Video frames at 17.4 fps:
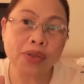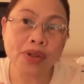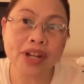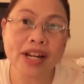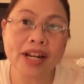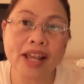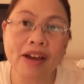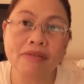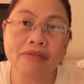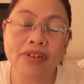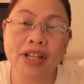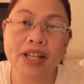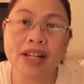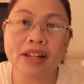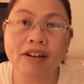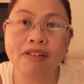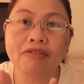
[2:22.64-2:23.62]

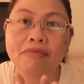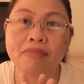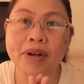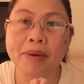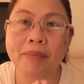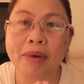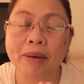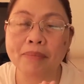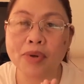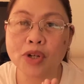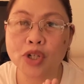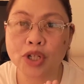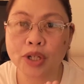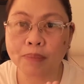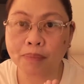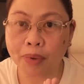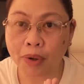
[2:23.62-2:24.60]
level of my
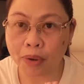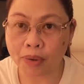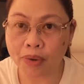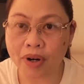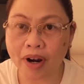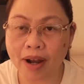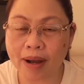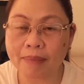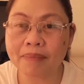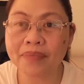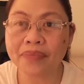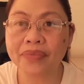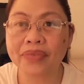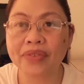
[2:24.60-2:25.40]
membership program.